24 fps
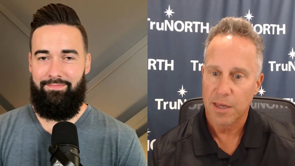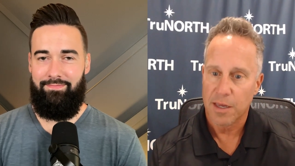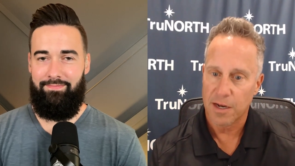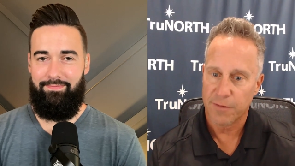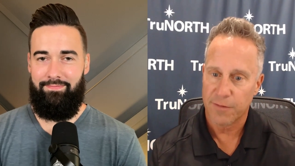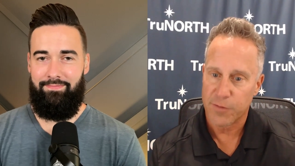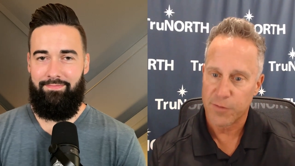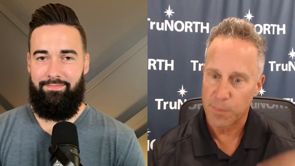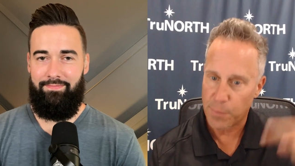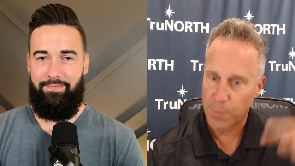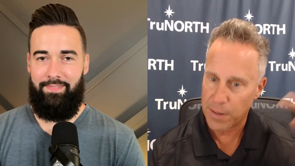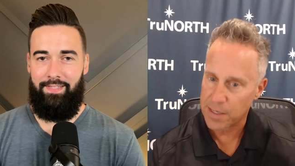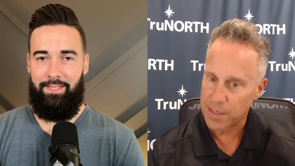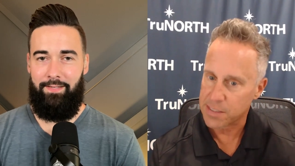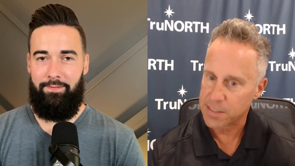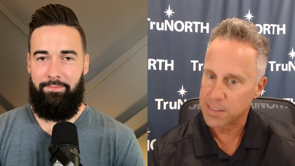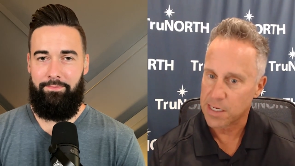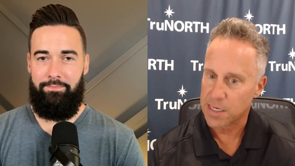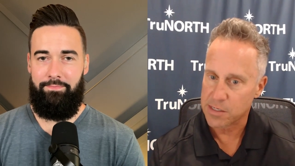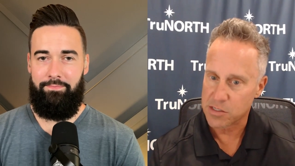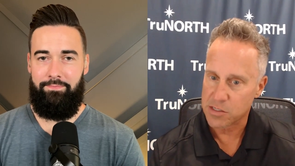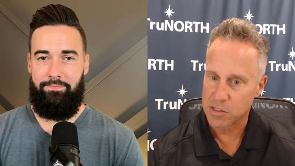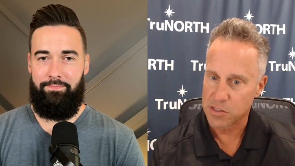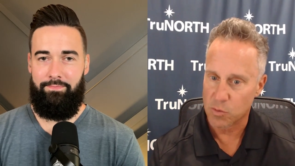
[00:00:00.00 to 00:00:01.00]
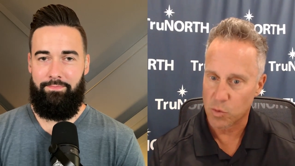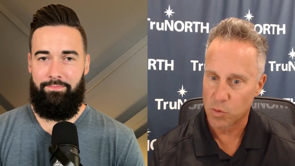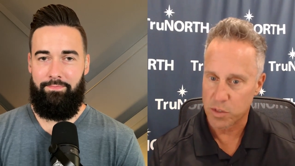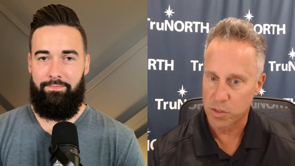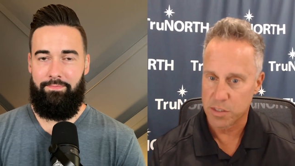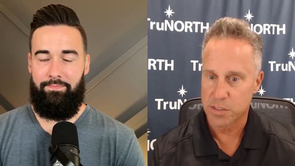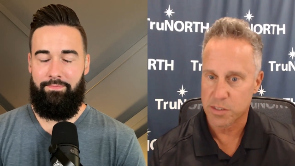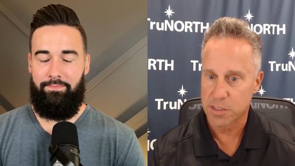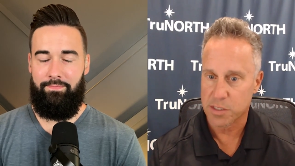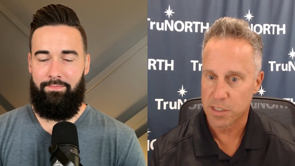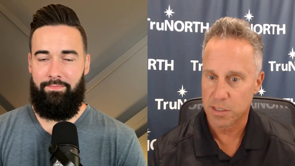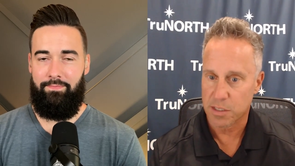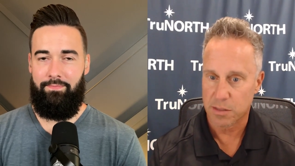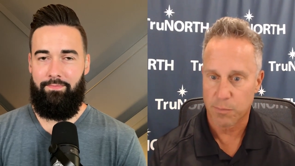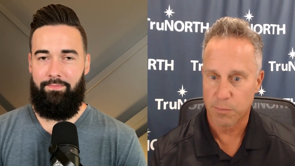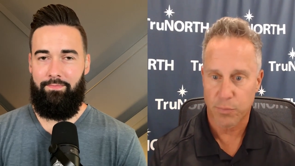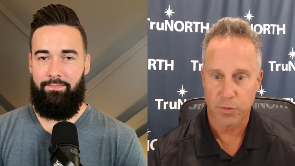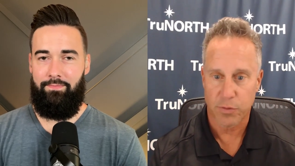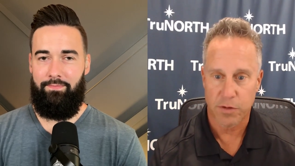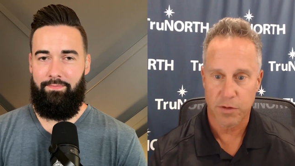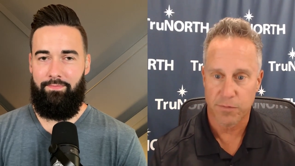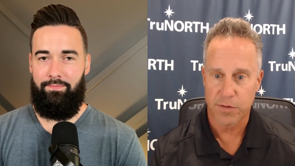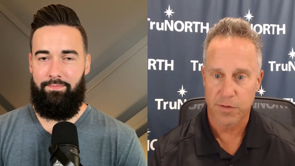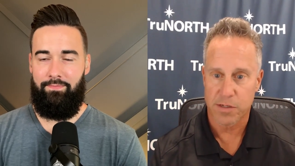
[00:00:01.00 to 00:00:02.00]
Speaker 1: And if you pay yeah. attention to what you did in the
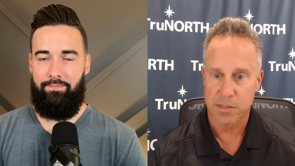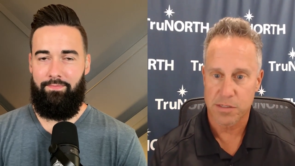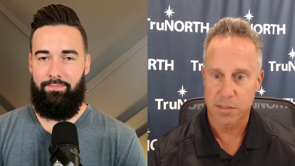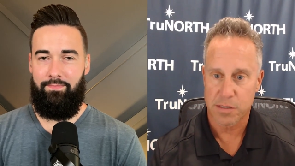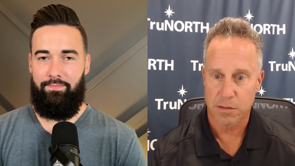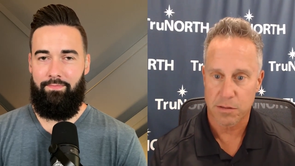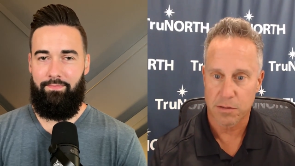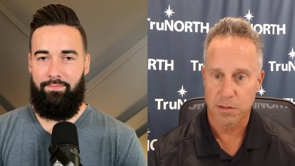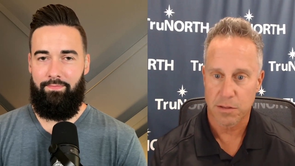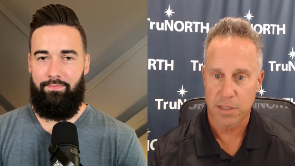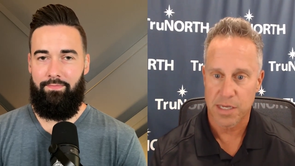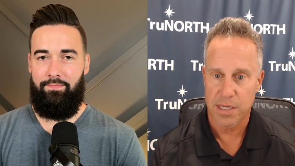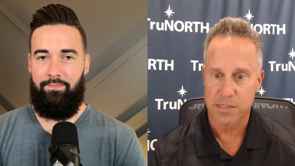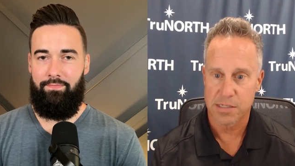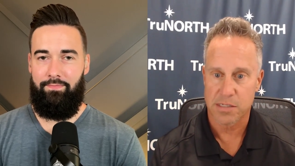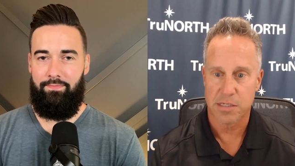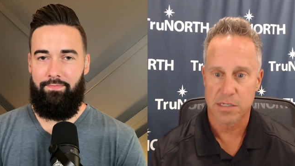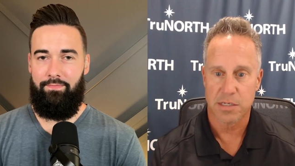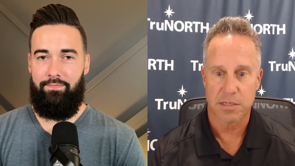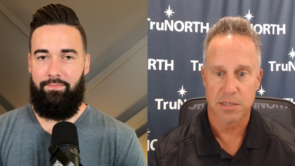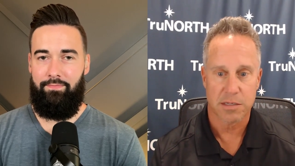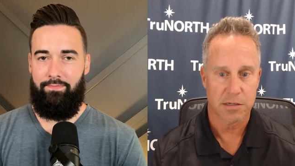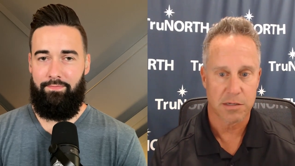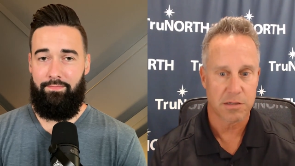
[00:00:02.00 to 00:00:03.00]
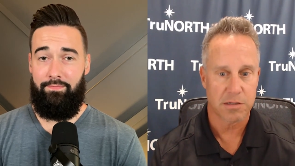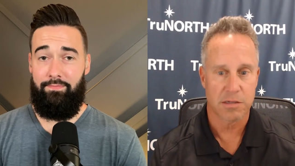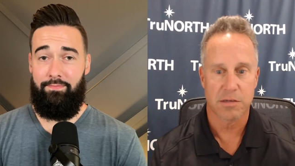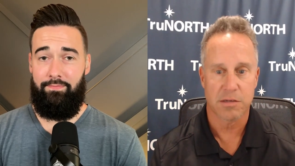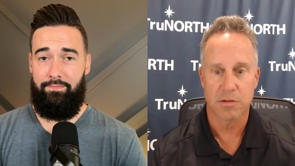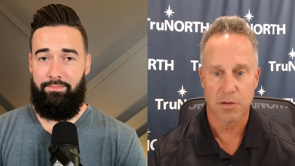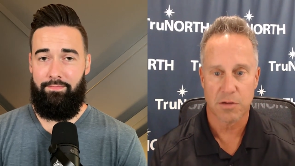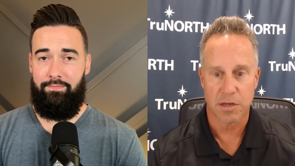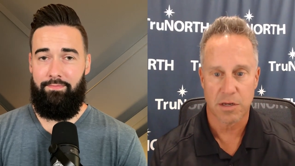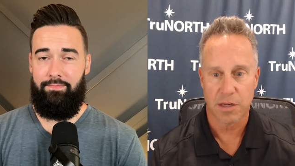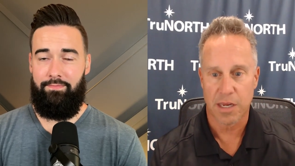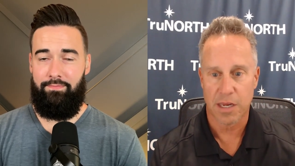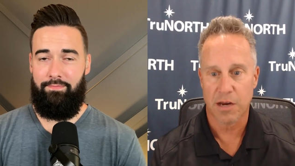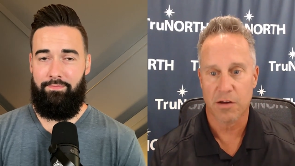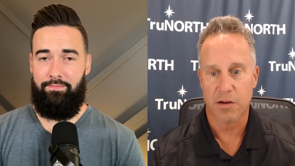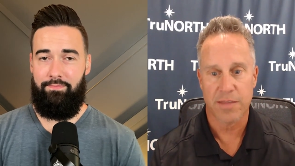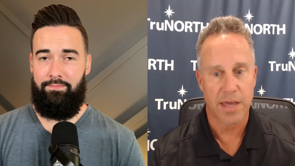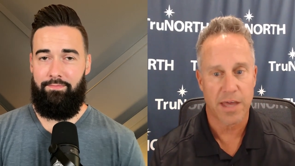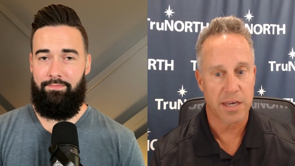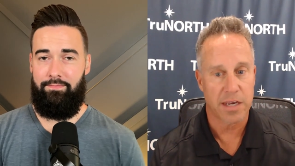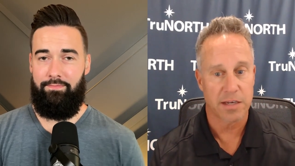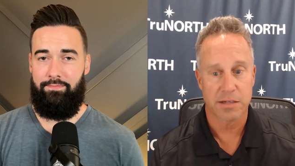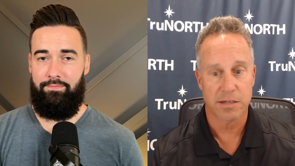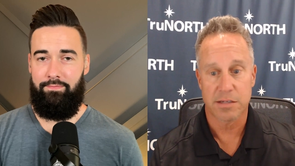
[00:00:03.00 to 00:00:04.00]
previous lesson, you can carry
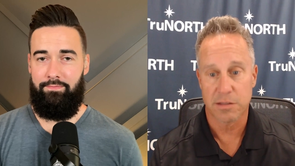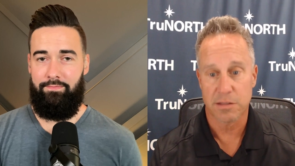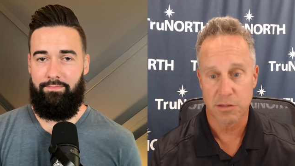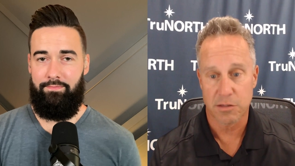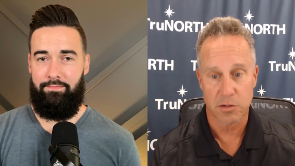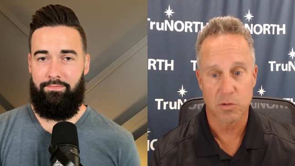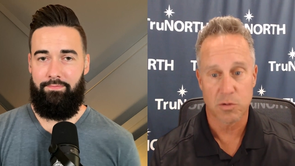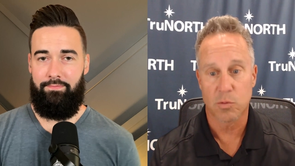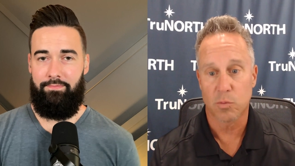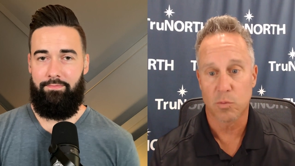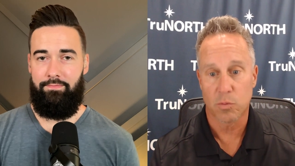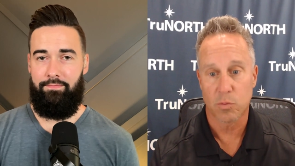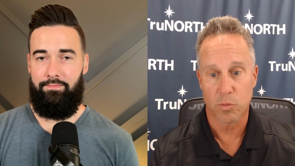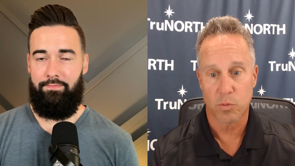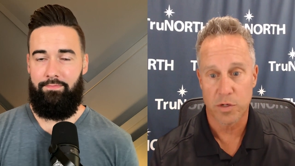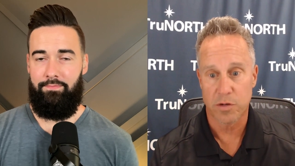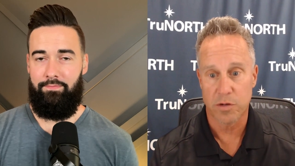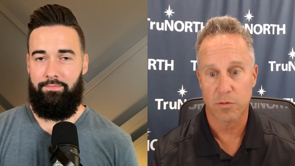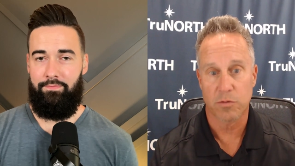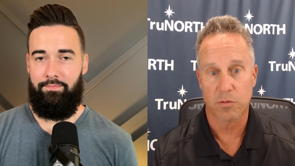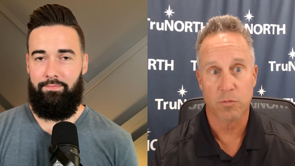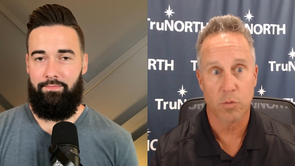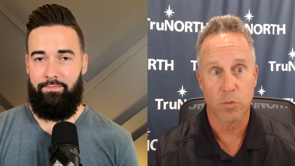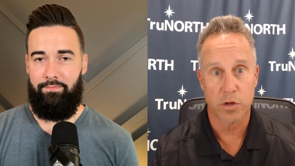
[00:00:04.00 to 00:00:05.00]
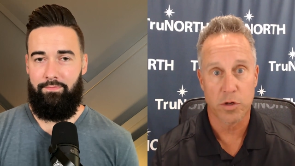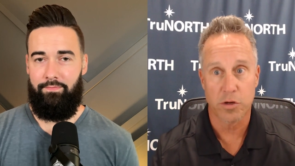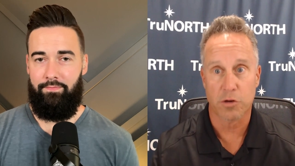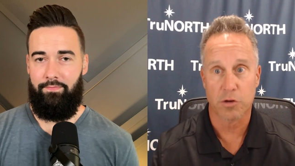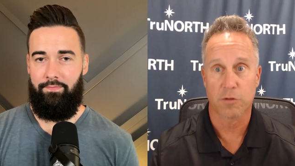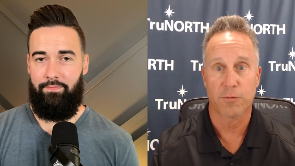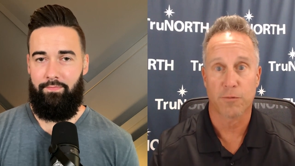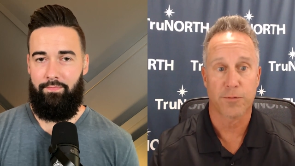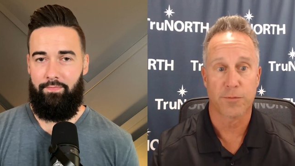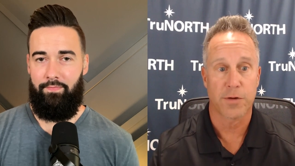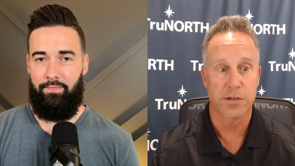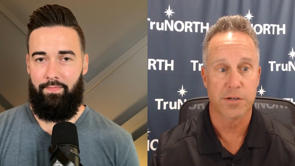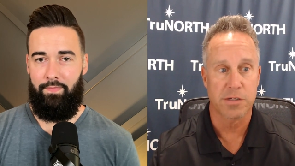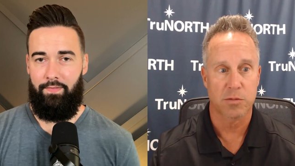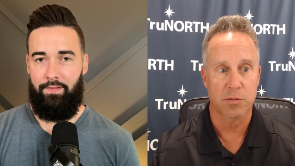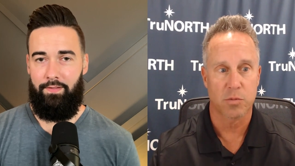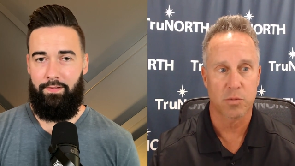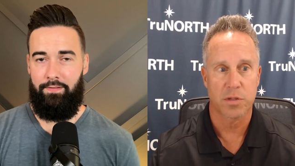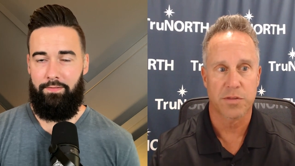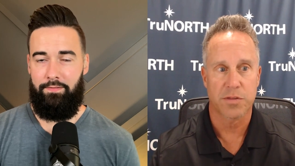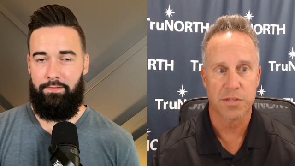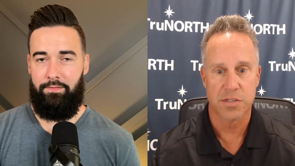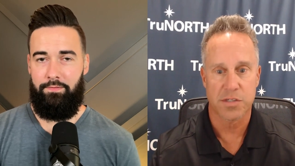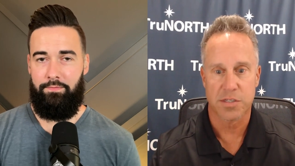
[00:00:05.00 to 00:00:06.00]
that into the new, when you, when you're confronted
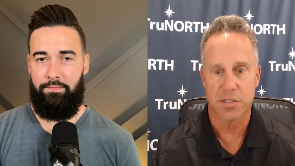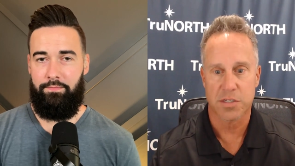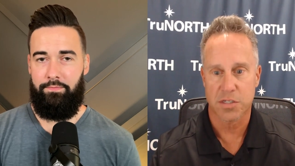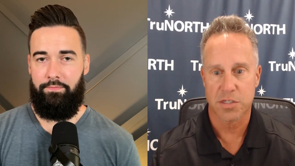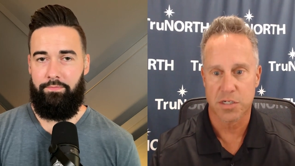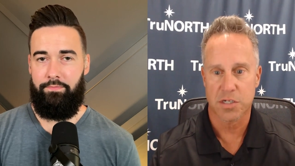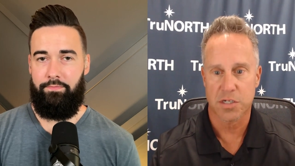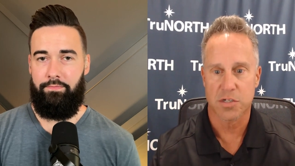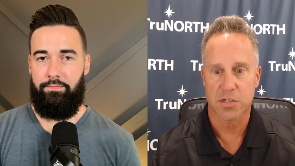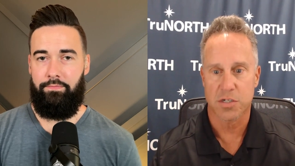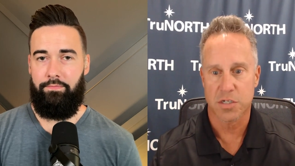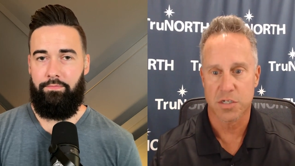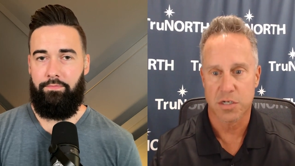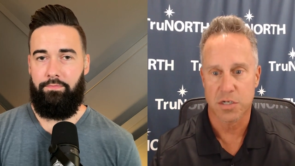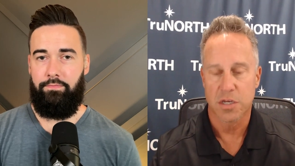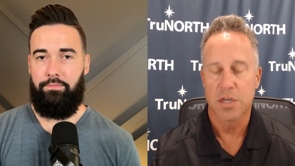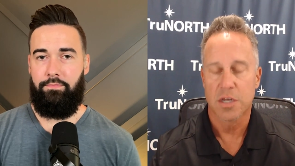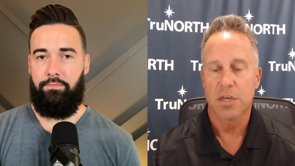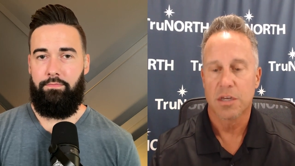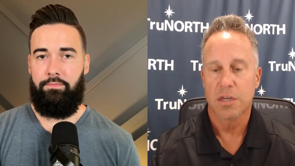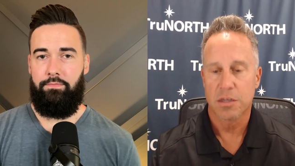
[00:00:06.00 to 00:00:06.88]
with this decision,